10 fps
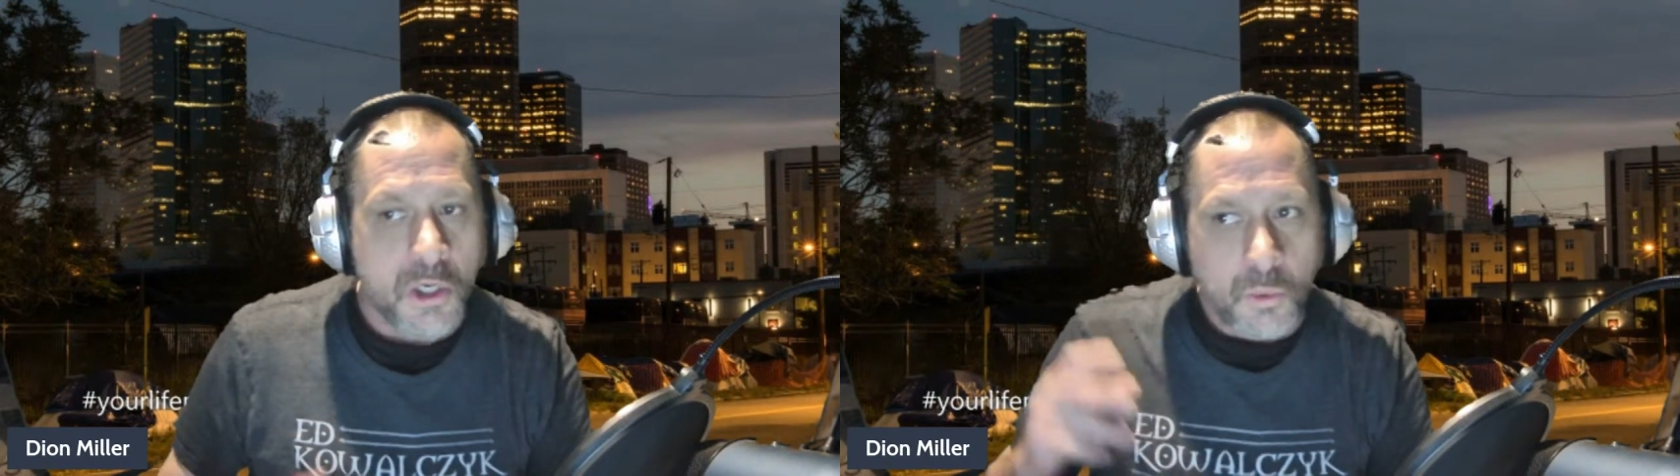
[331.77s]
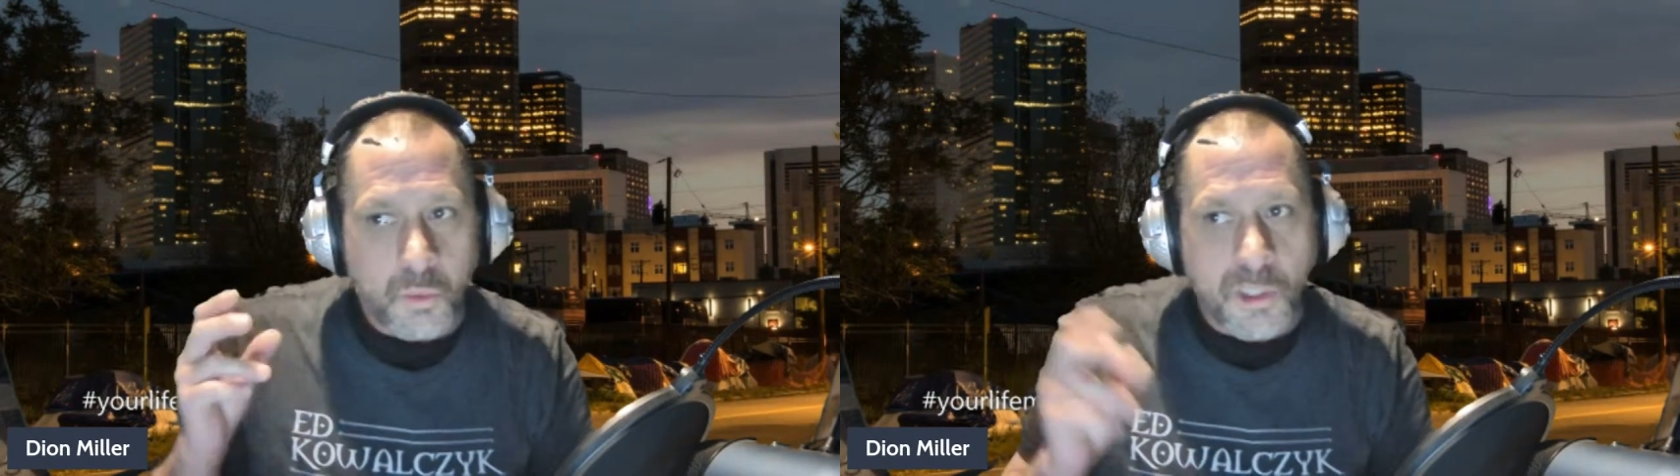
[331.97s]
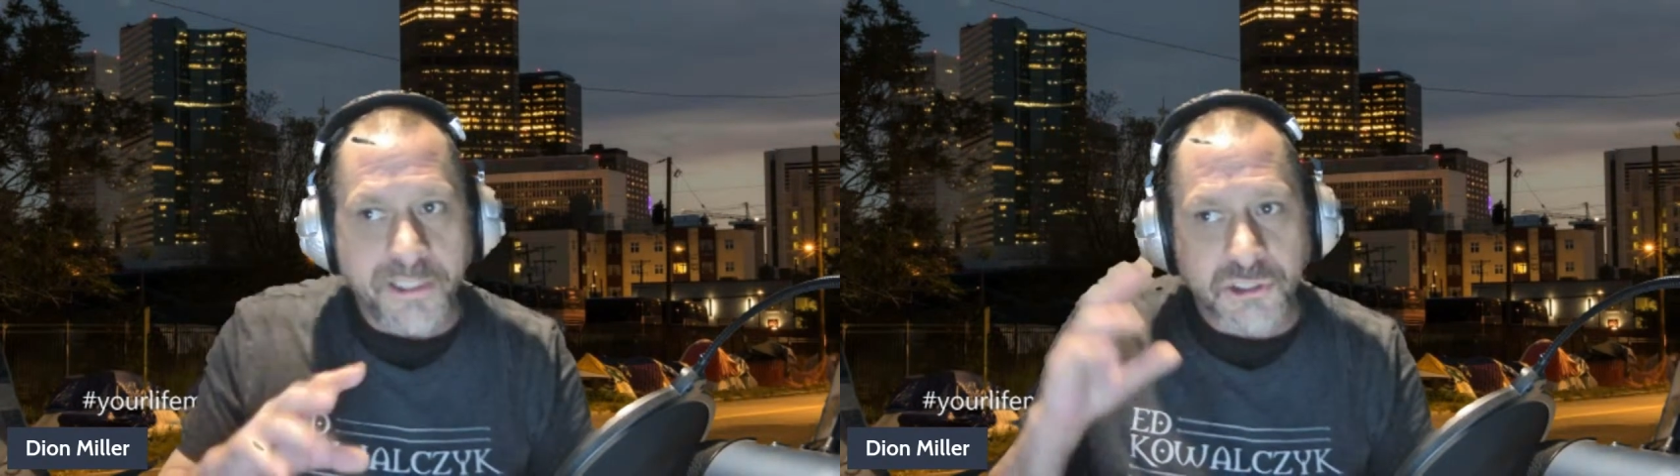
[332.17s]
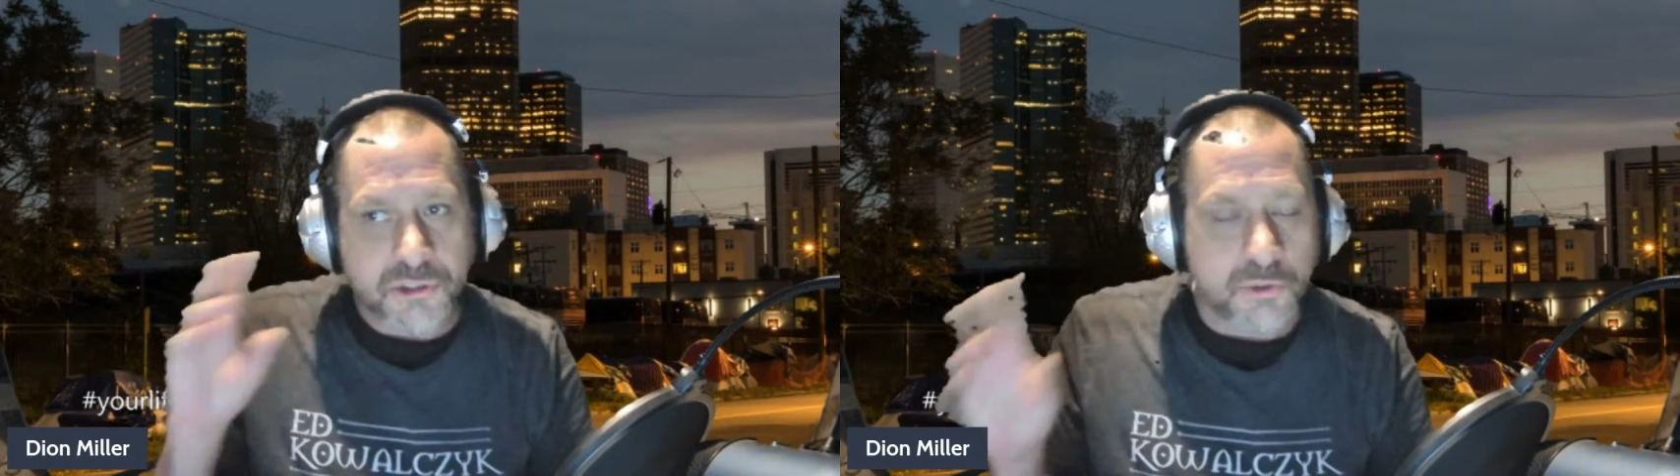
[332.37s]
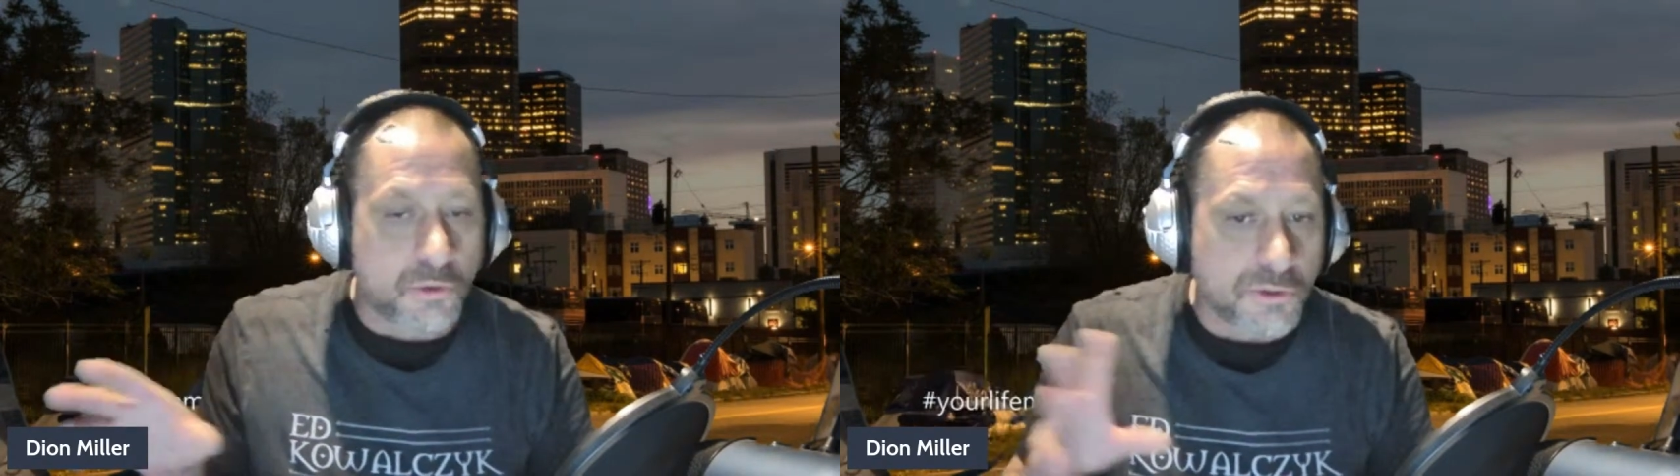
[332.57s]
which
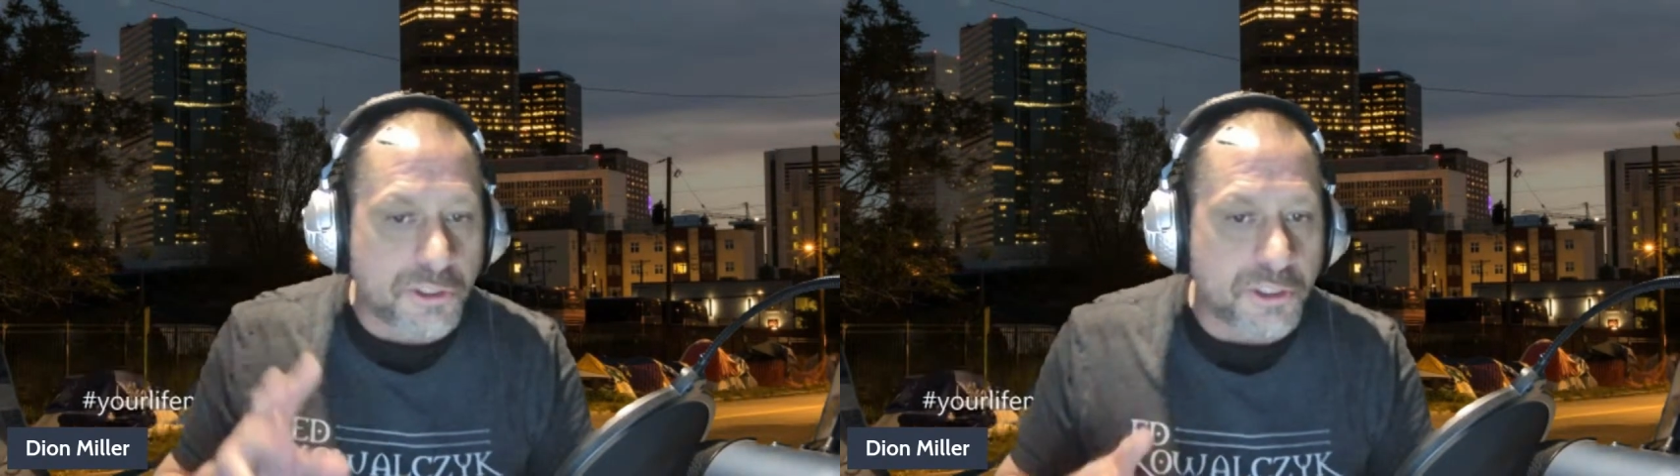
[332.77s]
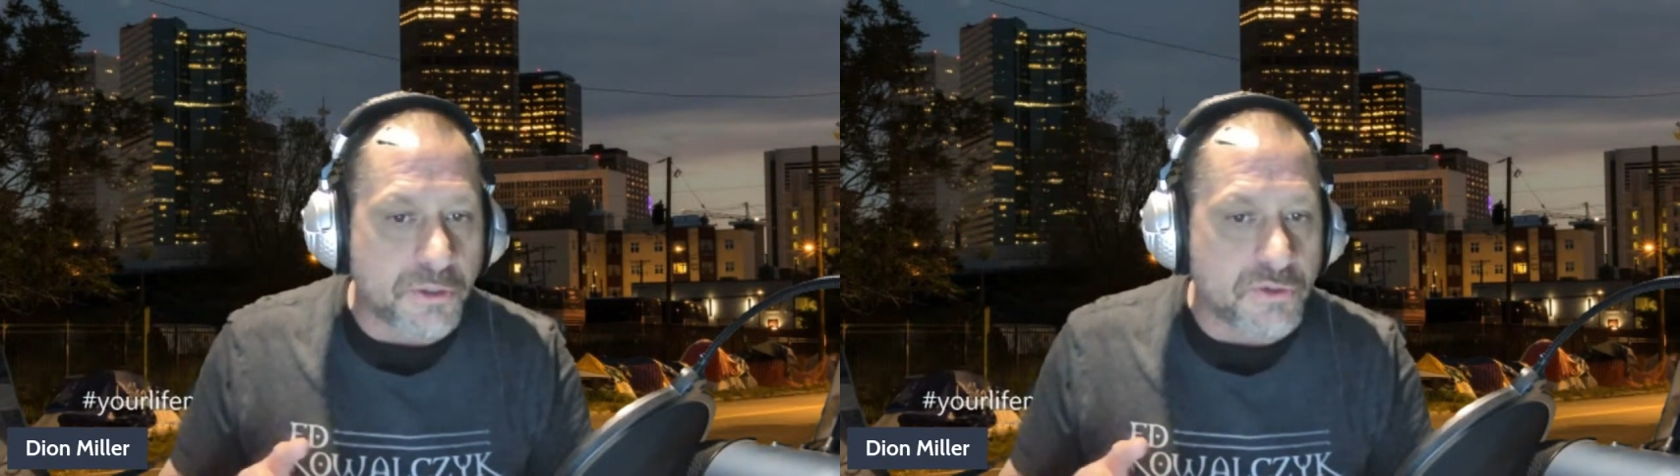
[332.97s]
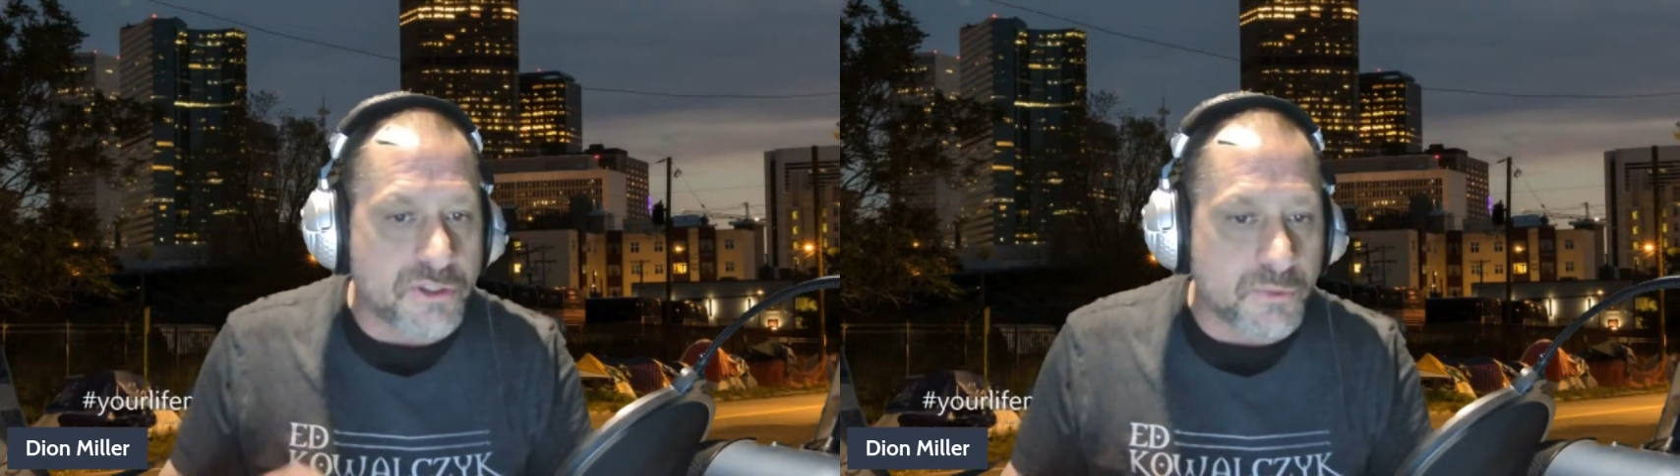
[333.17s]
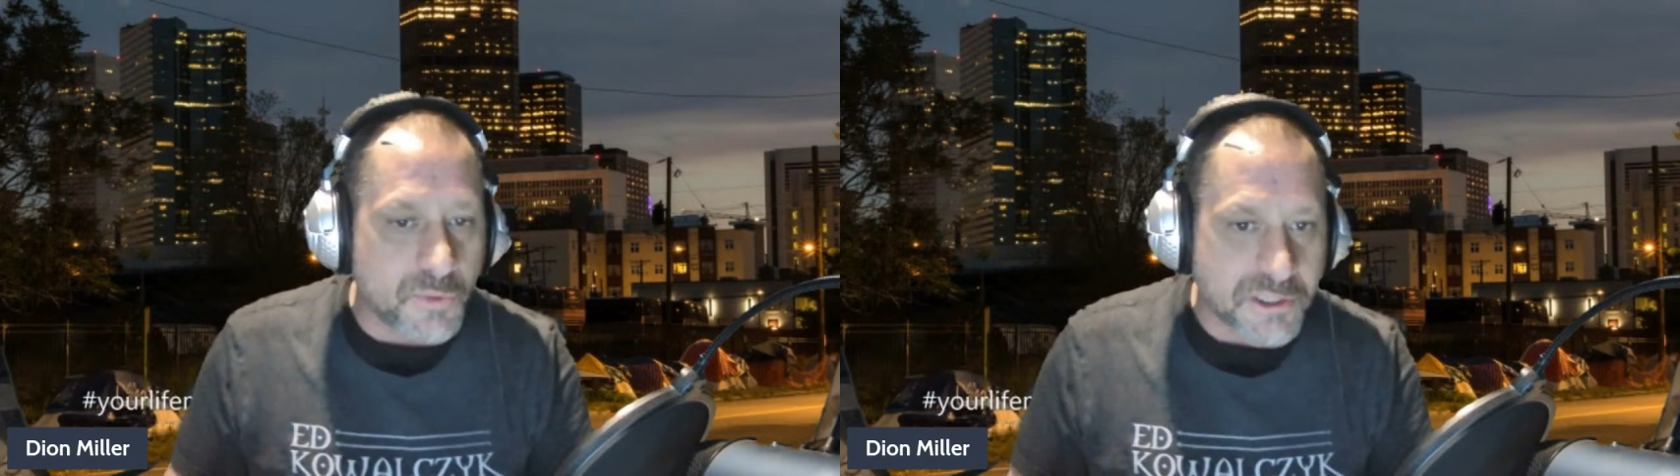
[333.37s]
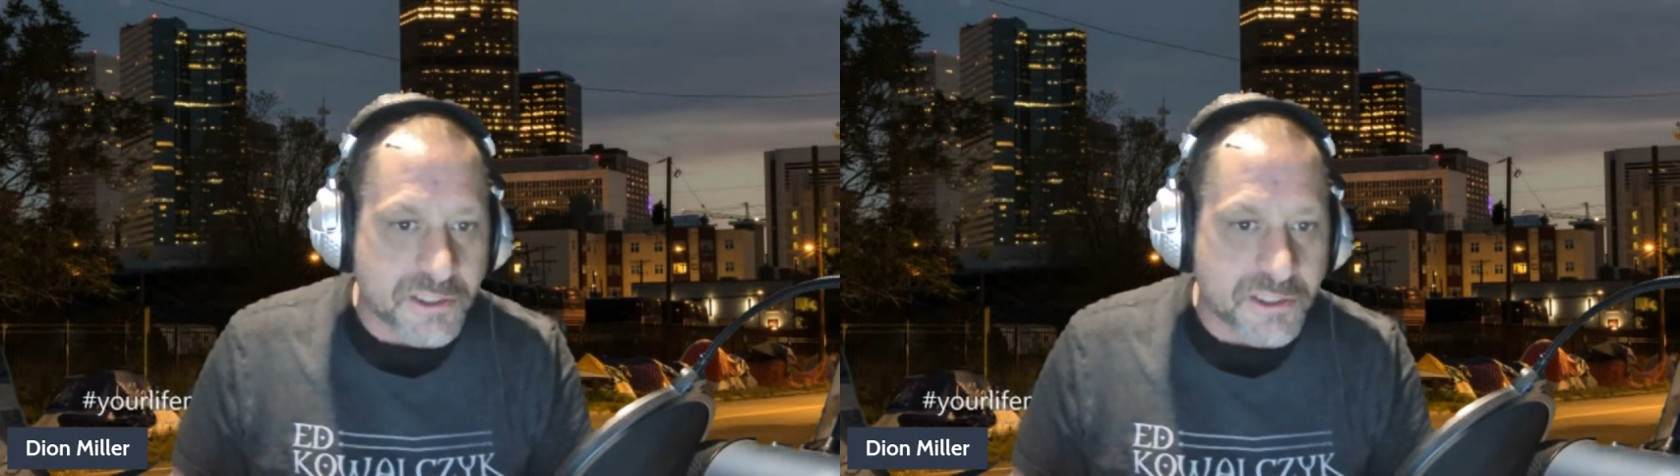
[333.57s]
tool to use in which